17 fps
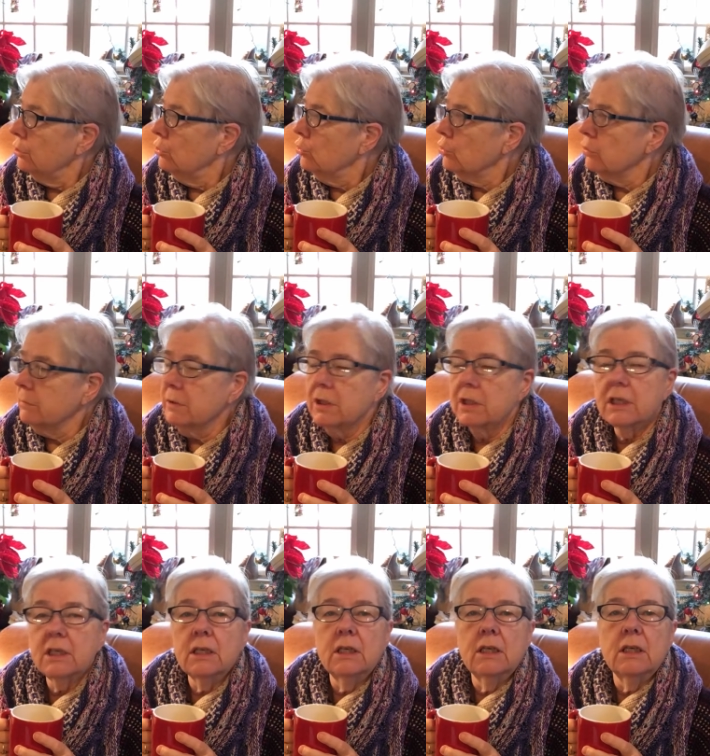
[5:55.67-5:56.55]

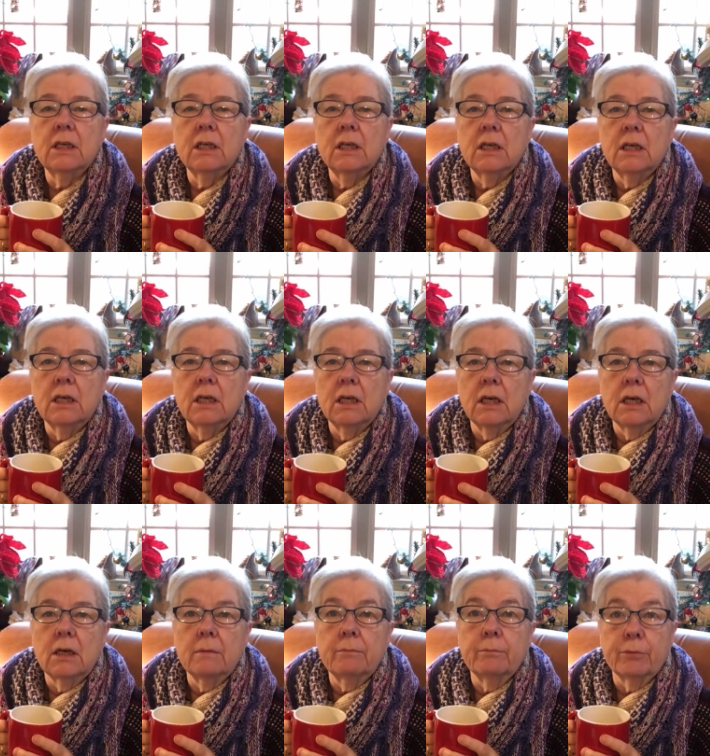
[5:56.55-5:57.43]
Normally,
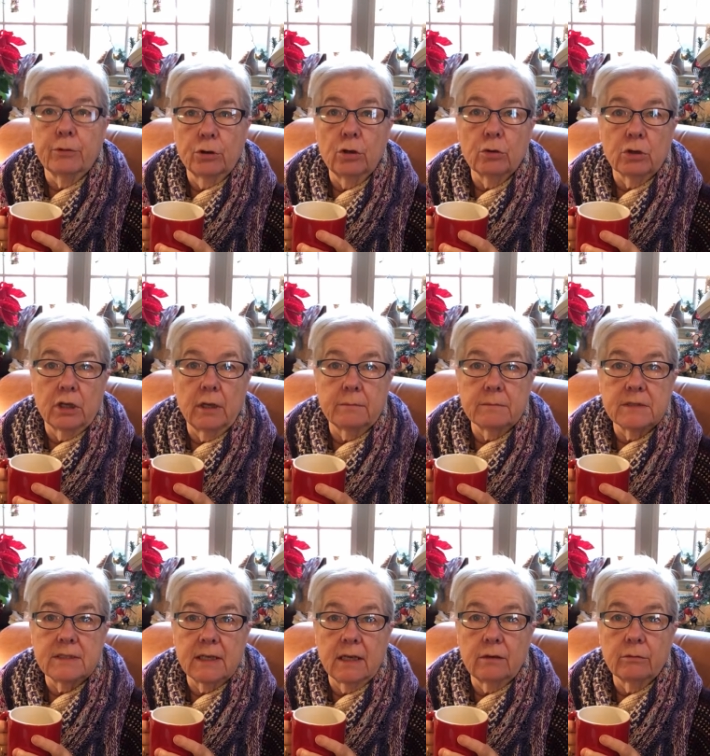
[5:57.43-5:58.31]
Pearl
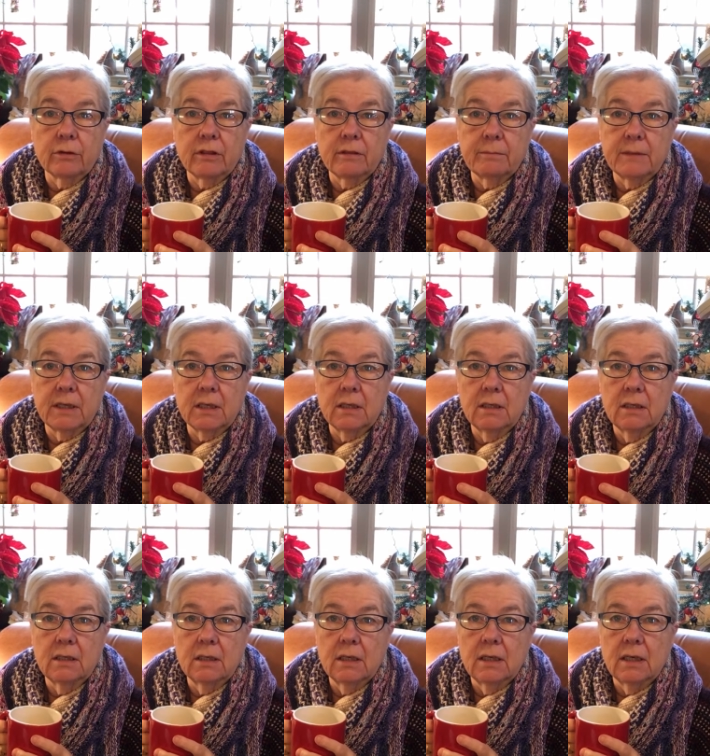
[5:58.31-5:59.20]
comes down with me,
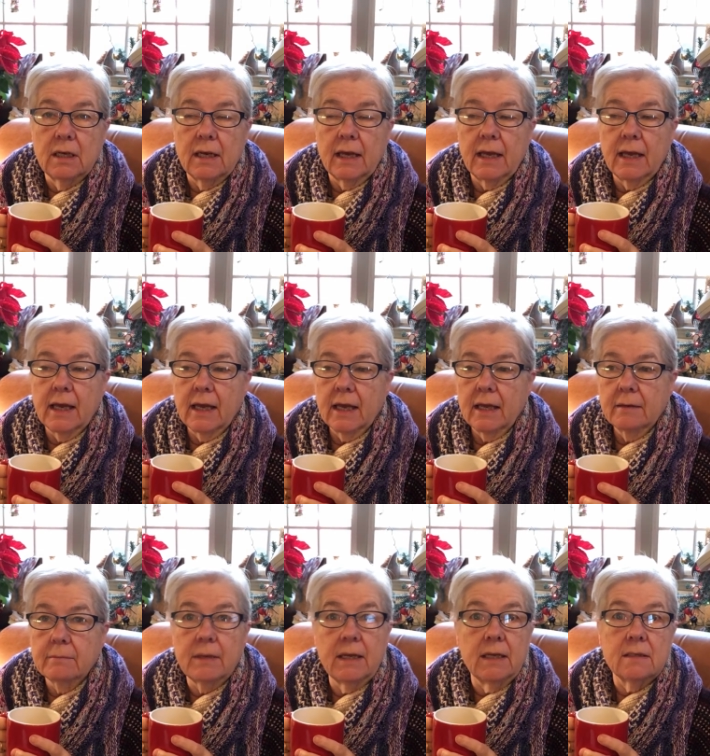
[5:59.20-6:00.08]

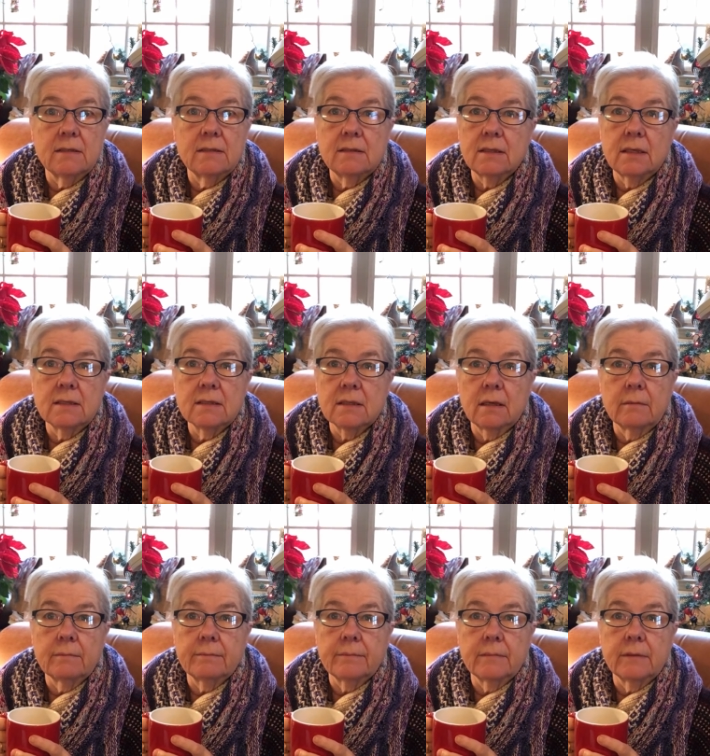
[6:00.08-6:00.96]
and Maze stays
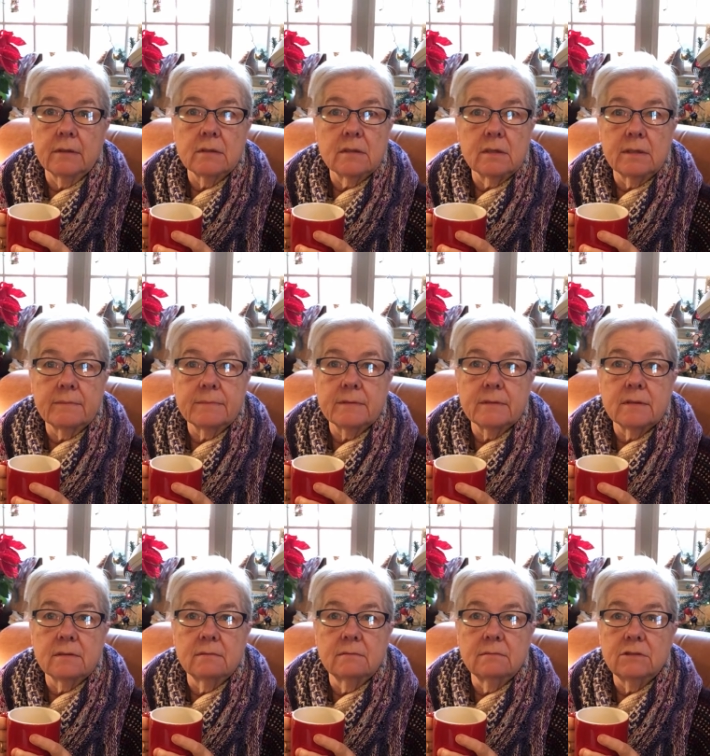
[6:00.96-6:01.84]
up and
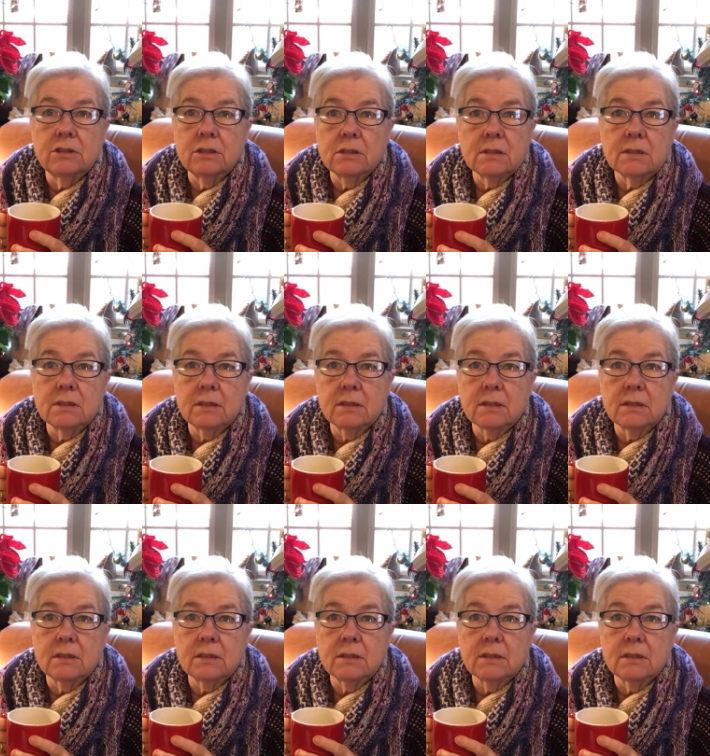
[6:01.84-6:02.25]
sleeps. She just